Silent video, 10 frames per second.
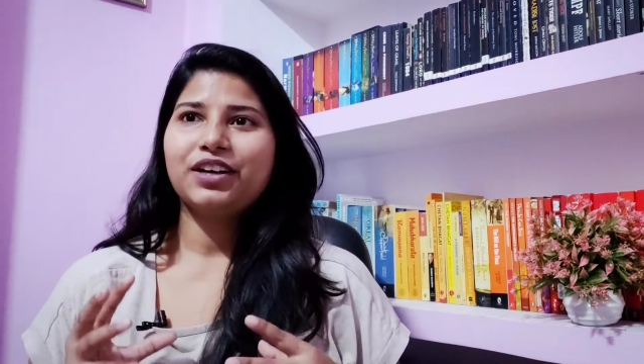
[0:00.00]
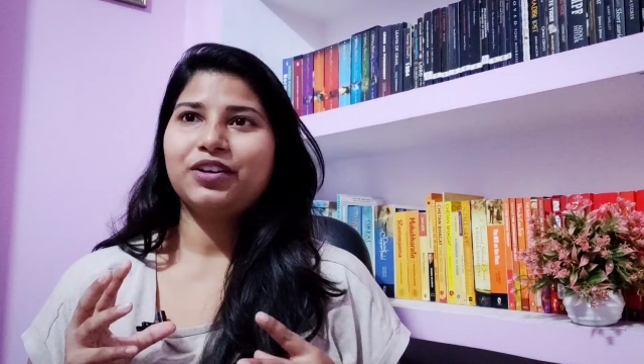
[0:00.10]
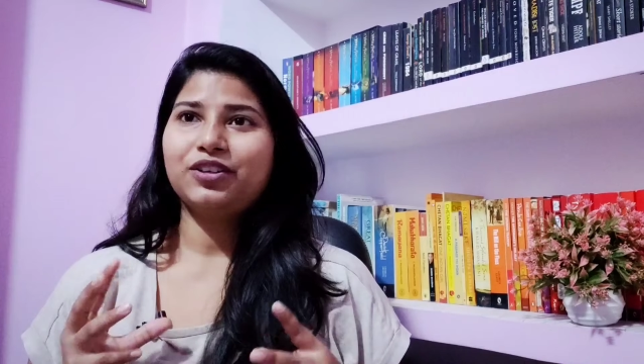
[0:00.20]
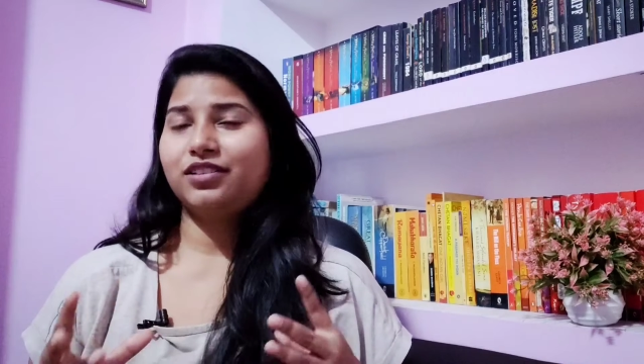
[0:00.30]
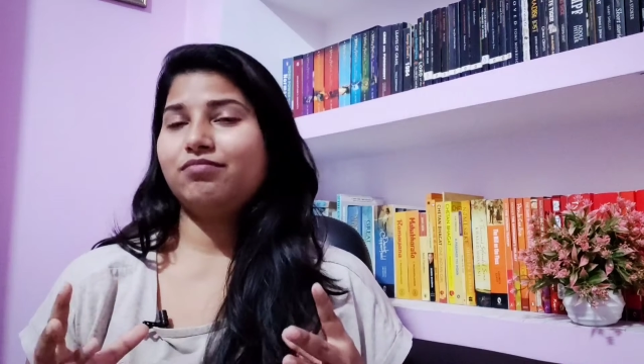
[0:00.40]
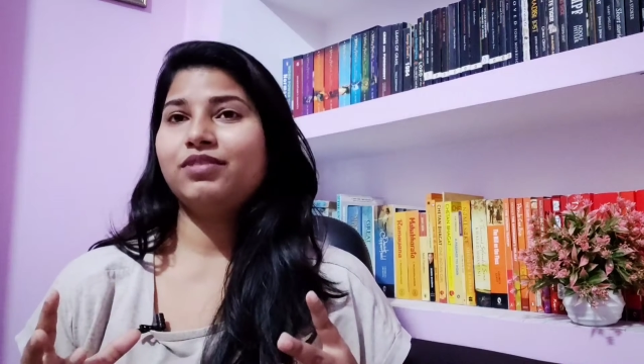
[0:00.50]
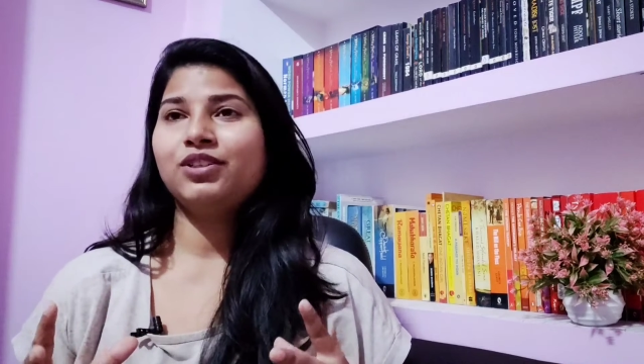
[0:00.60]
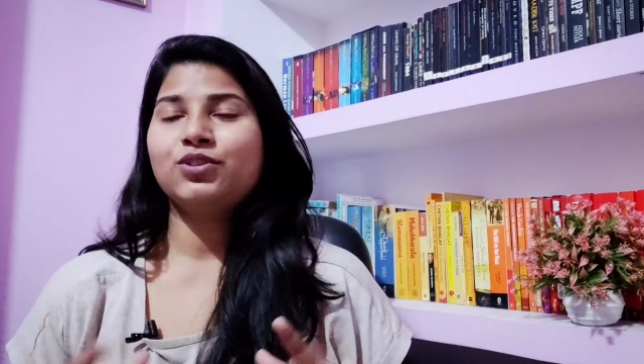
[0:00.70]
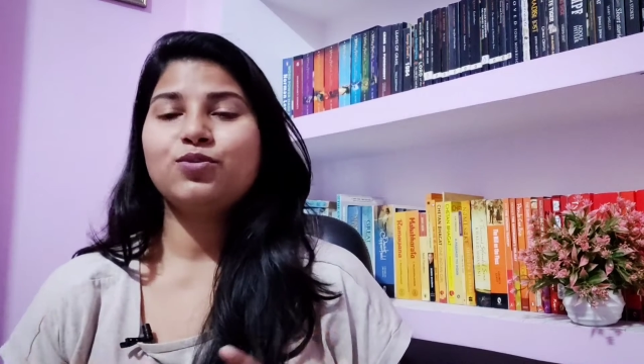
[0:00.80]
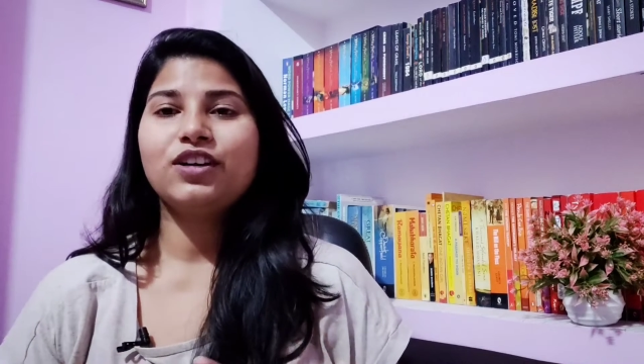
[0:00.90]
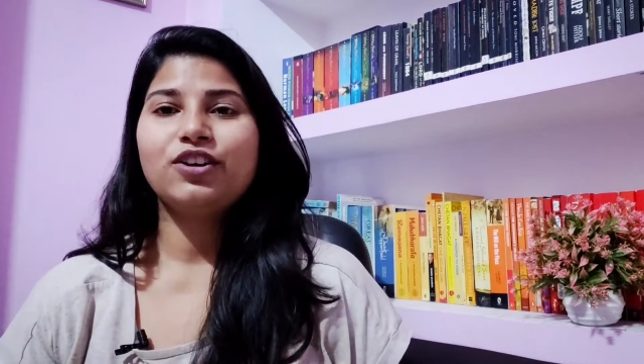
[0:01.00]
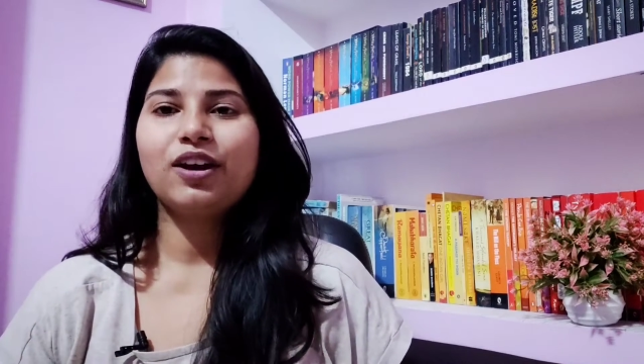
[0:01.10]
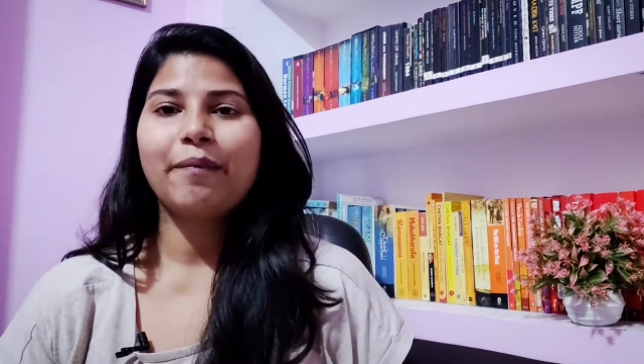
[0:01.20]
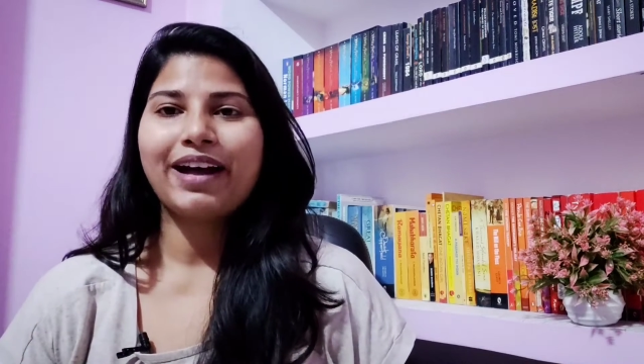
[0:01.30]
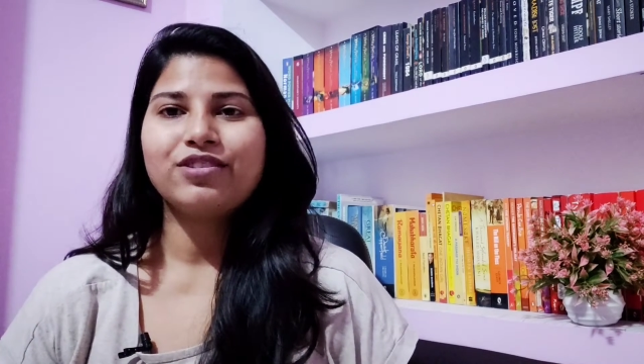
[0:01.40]
good student or
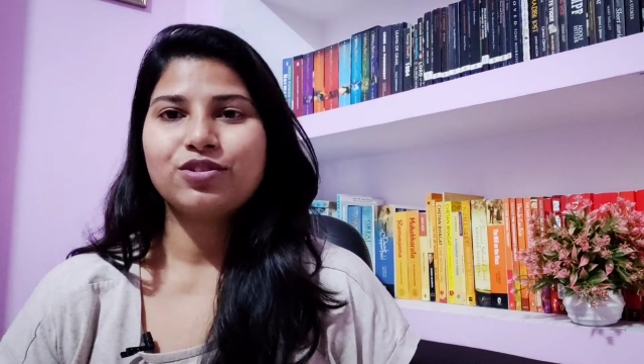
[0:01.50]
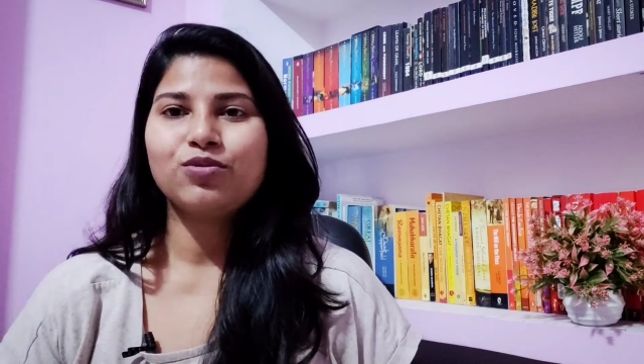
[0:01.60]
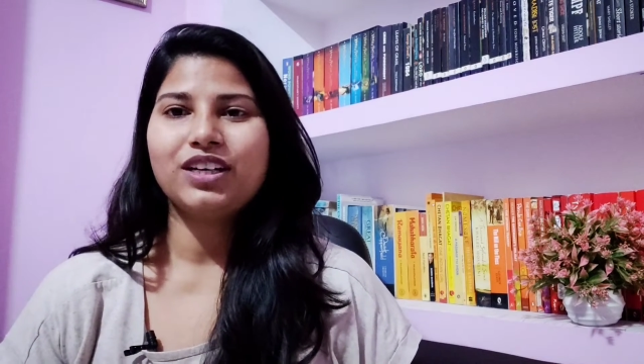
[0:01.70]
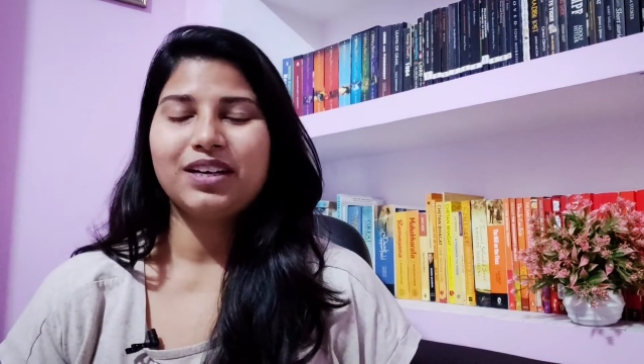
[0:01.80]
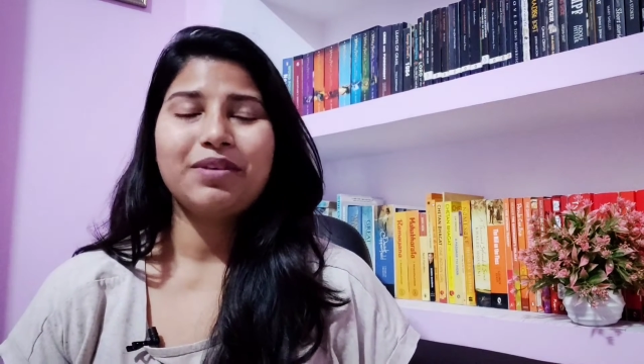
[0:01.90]
a bad student.